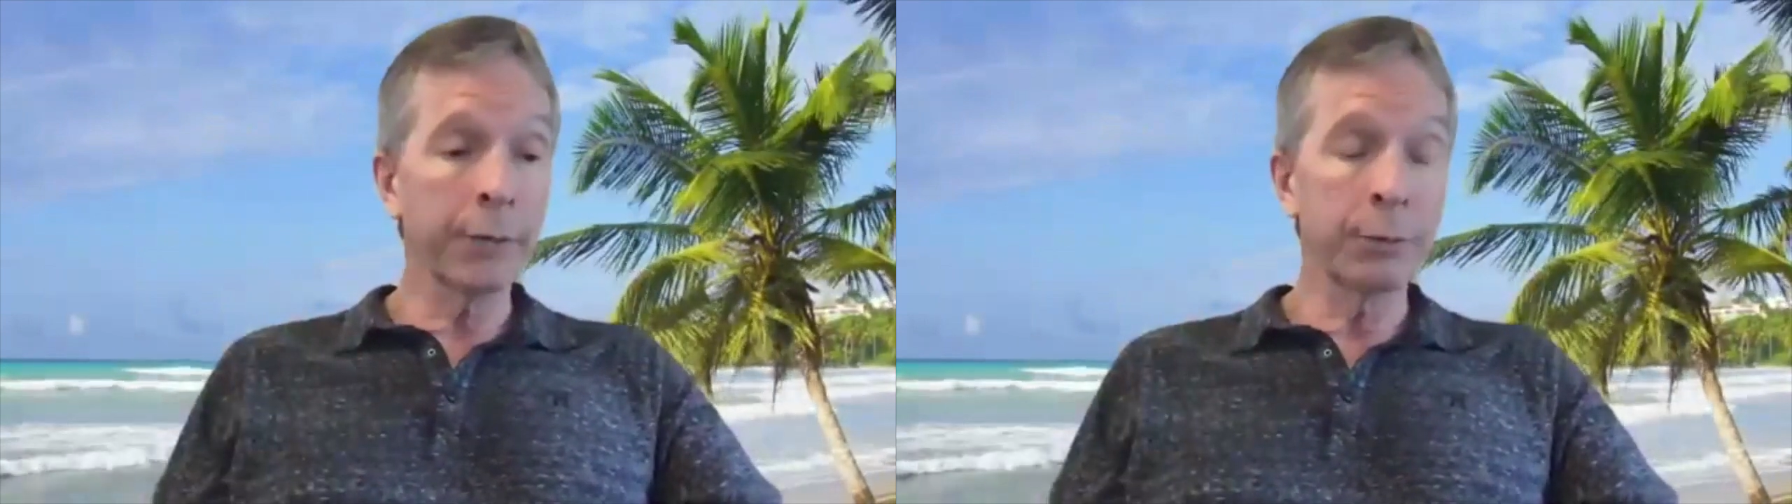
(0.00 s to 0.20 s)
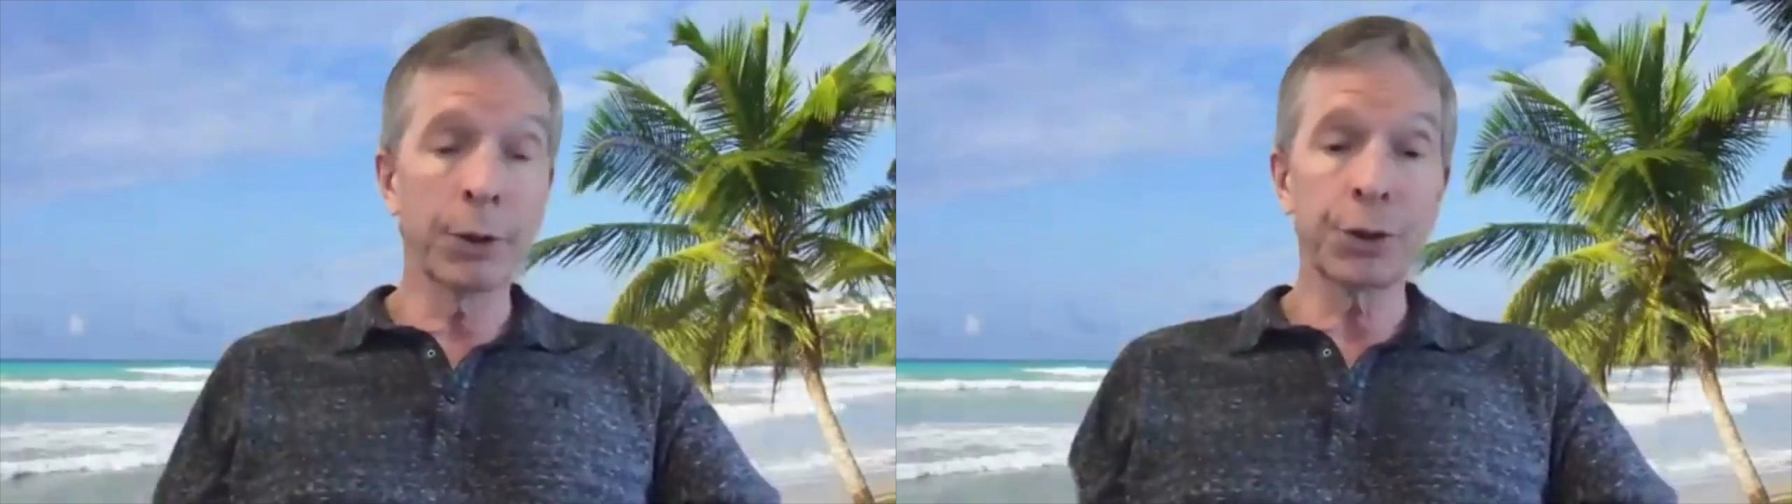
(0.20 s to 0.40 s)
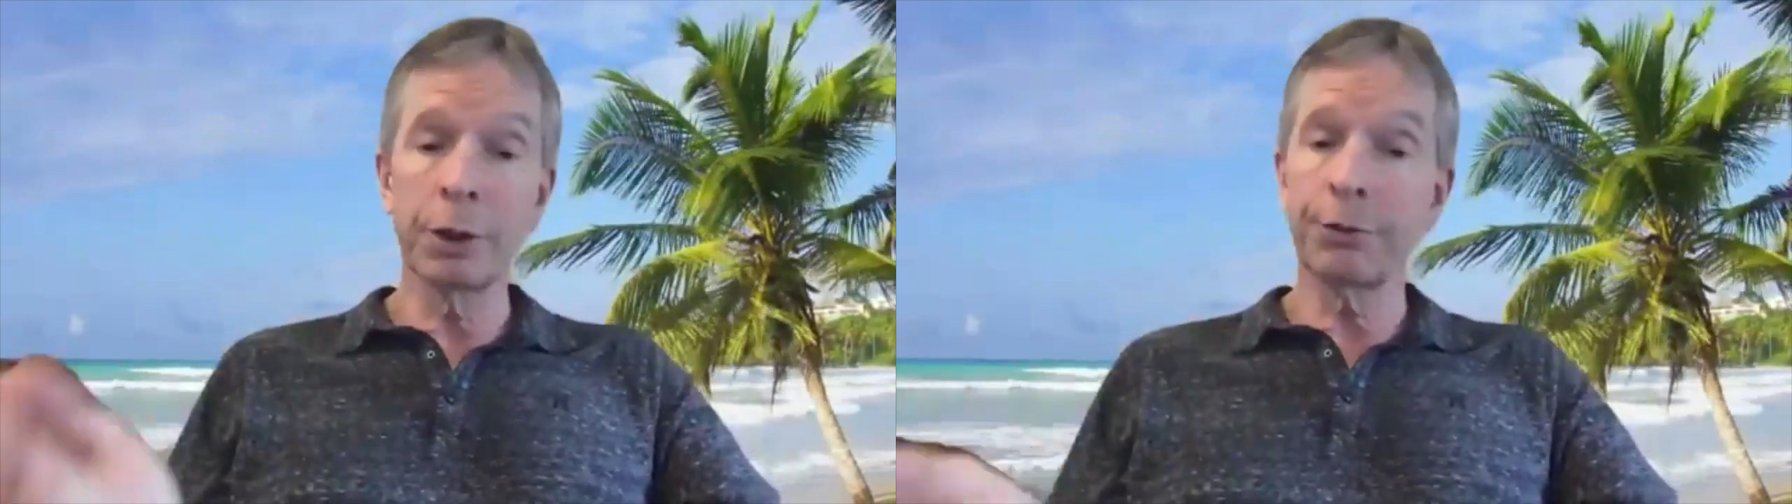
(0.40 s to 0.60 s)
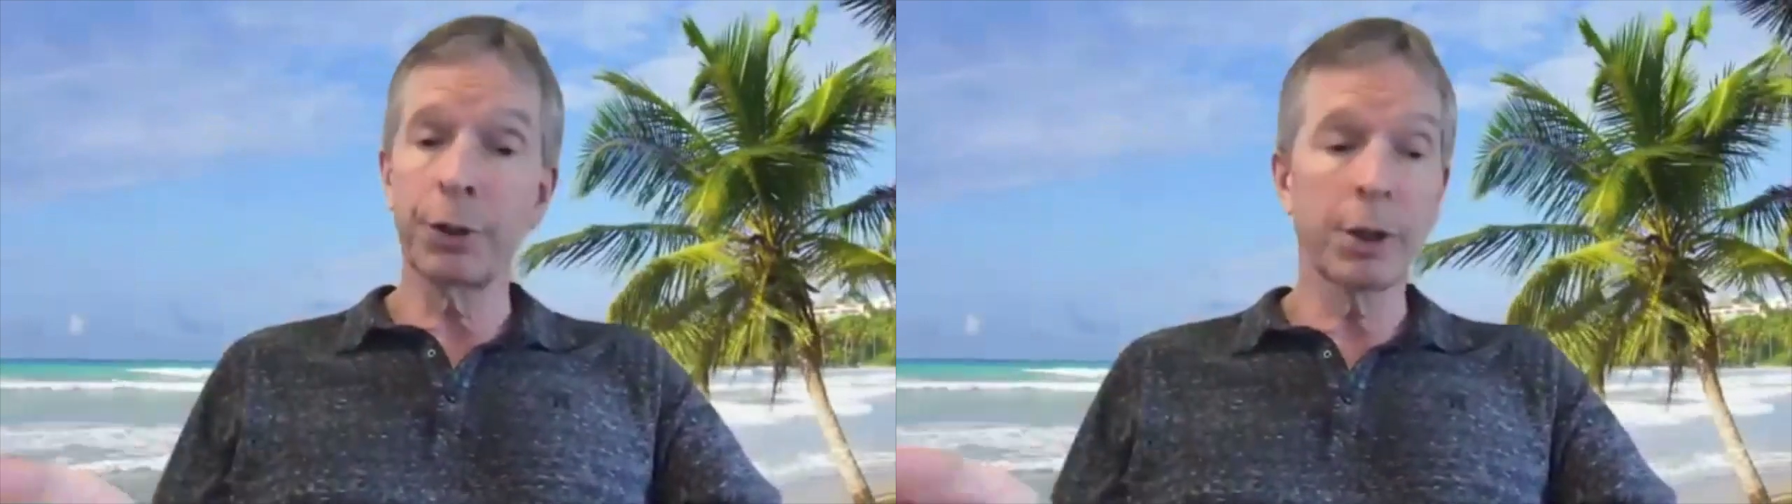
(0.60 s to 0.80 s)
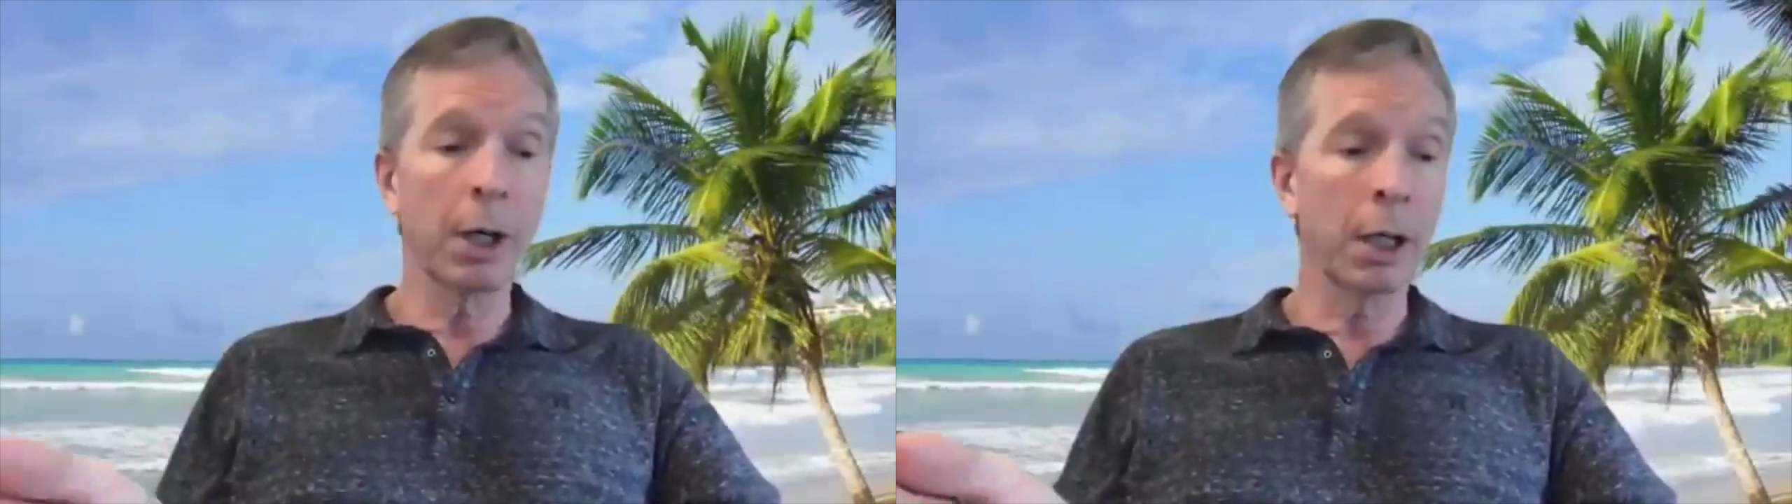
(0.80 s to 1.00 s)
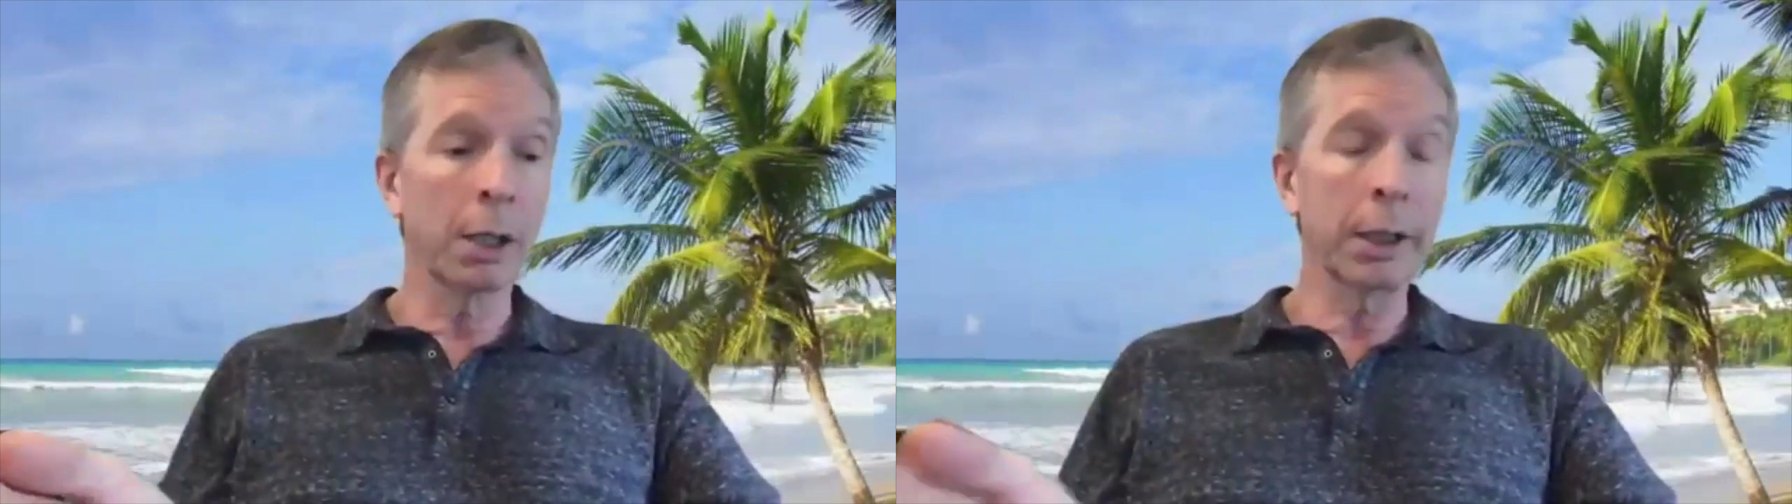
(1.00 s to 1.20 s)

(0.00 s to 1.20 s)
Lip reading: what's good for a dog